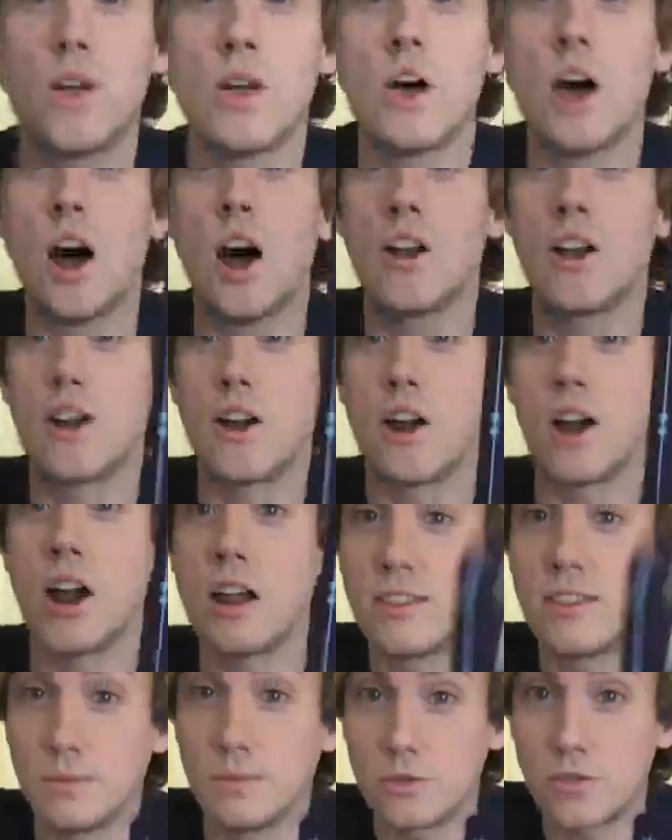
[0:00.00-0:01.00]
on our
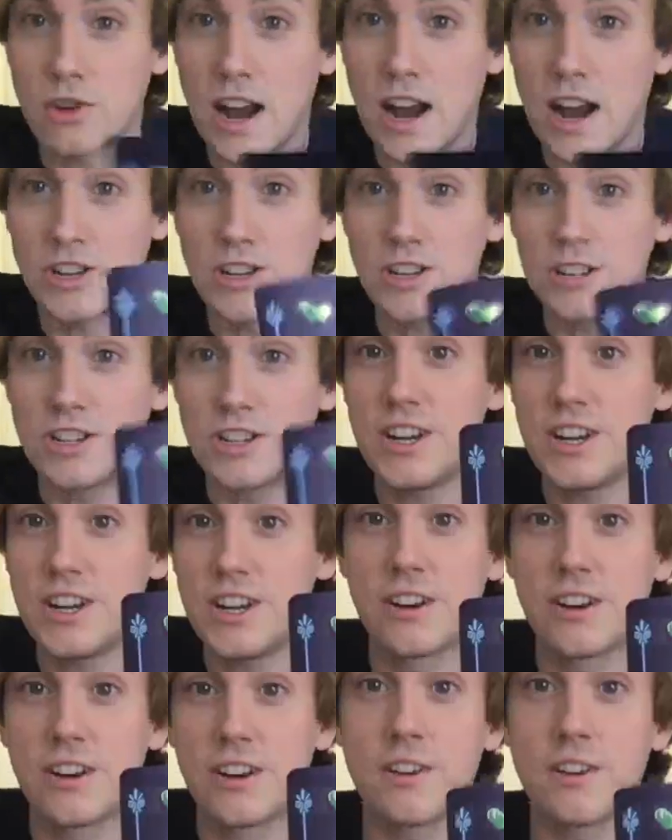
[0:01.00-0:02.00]
subtraction sheet, you're
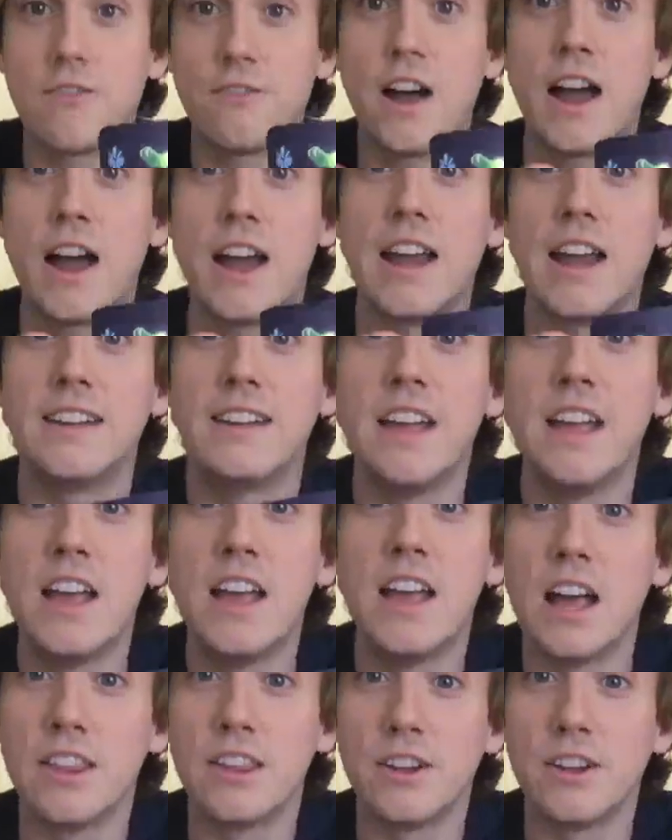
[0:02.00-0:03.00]
going to find
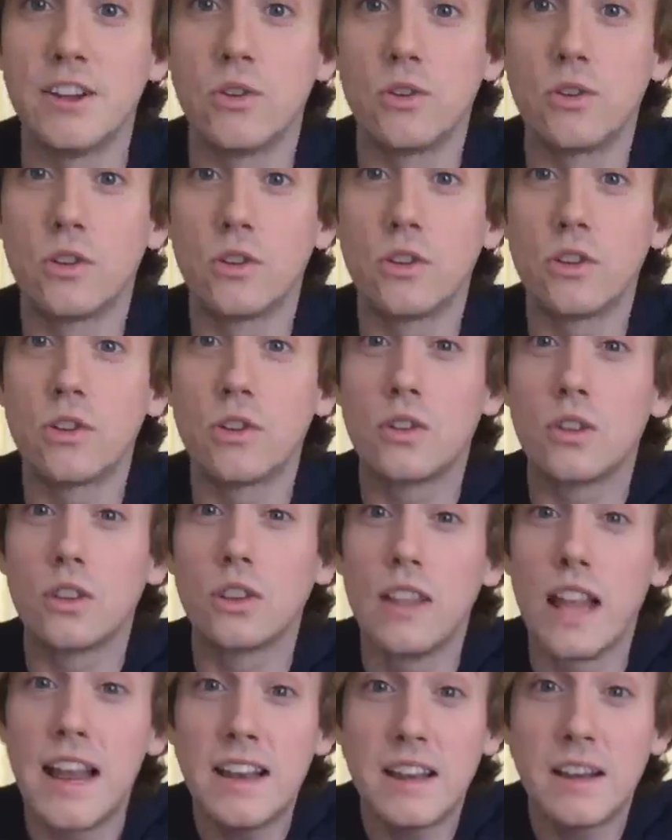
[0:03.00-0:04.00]
a little
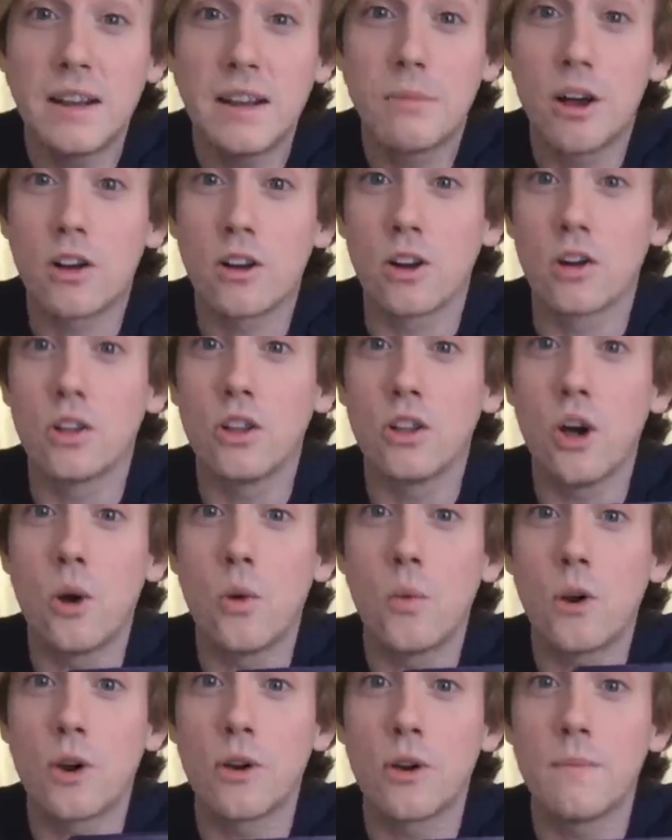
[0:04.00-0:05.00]
lightning bug or
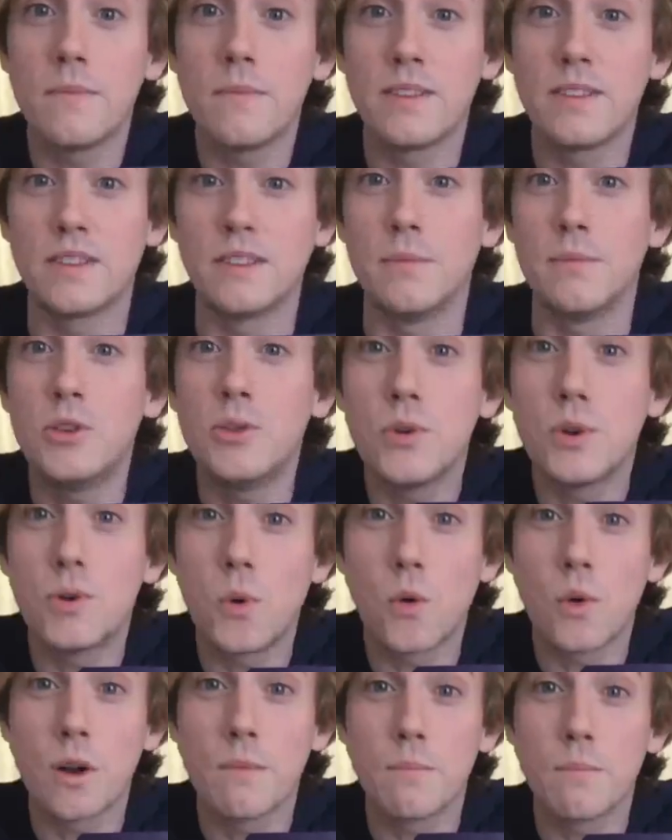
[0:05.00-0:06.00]
glowworm, some
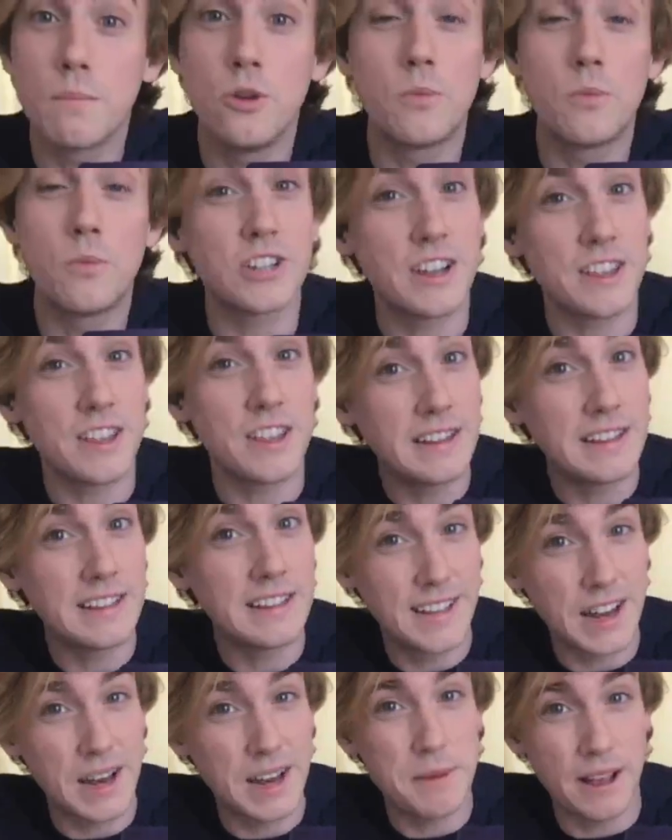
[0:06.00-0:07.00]
unicorn poop, which I think is
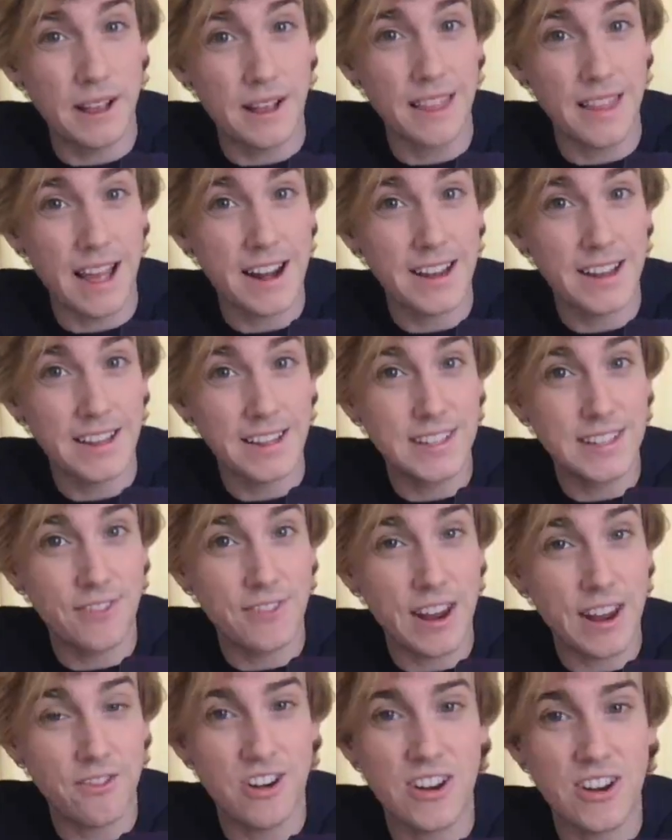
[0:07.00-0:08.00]
going to be a lot of kids'
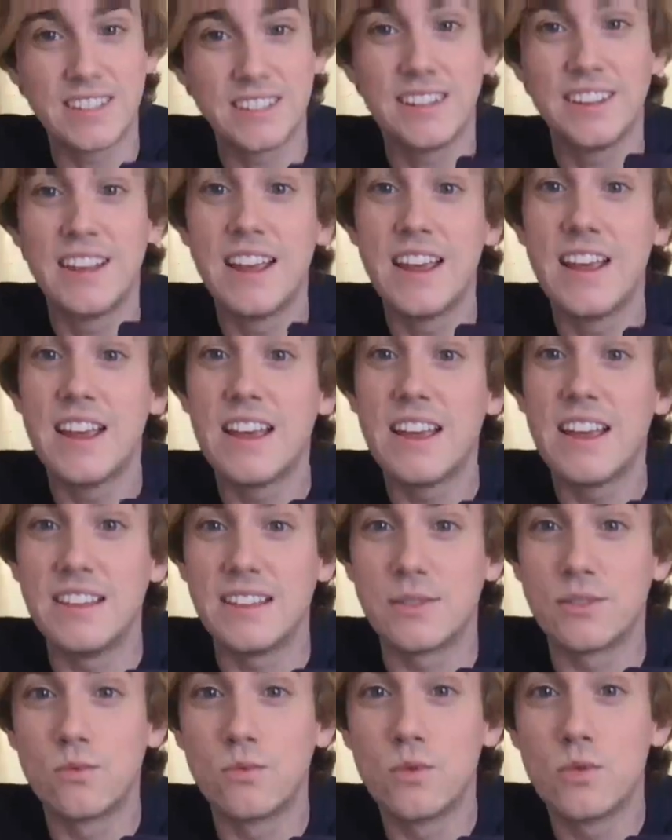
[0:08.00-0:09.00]
favorite,
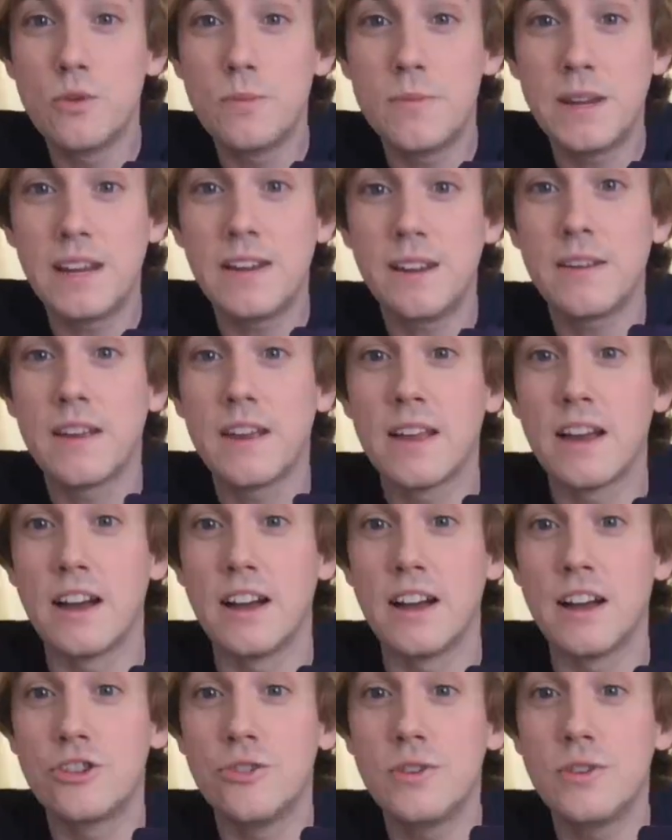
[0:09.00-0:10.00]
this ruby, a
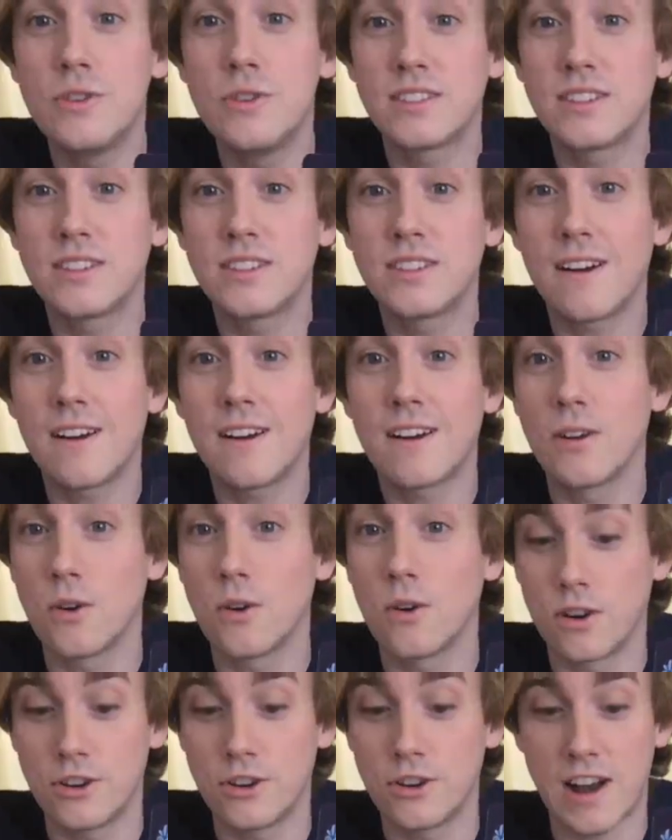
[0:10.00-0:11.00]
shooting star,
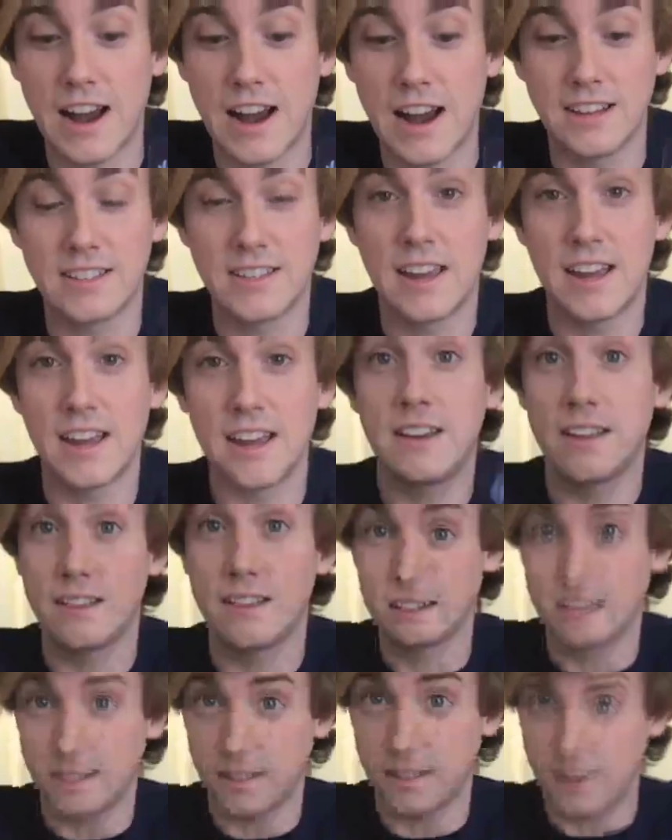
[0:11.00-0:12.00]
or a dragon's egg.
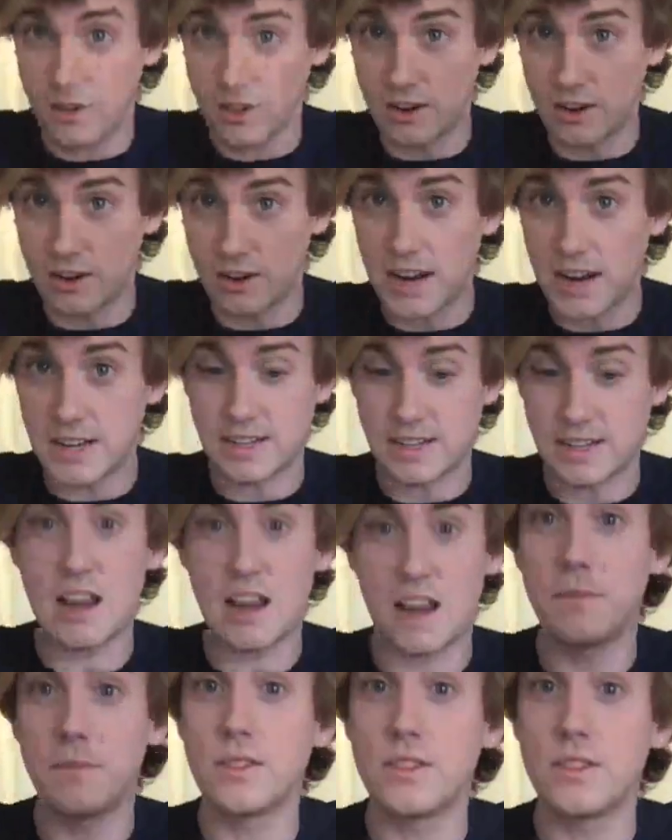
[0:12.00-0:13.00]
This is for the
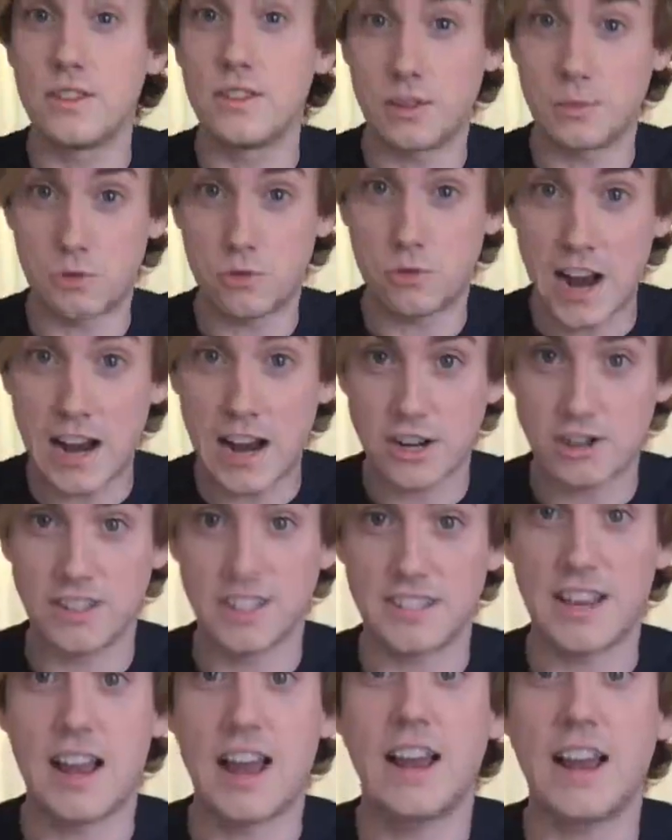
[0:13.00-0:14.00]
nighttime, the subtraction
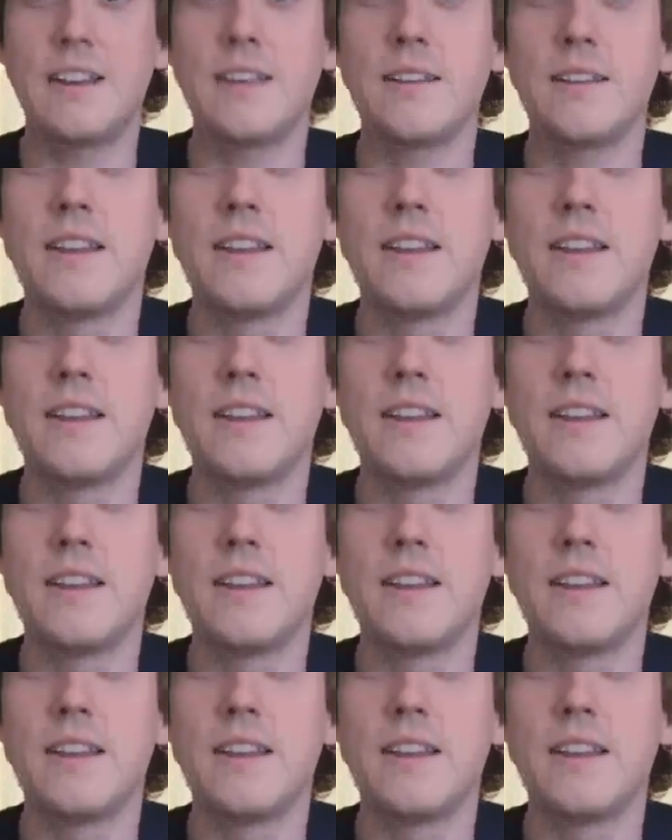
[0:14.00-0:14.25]
side.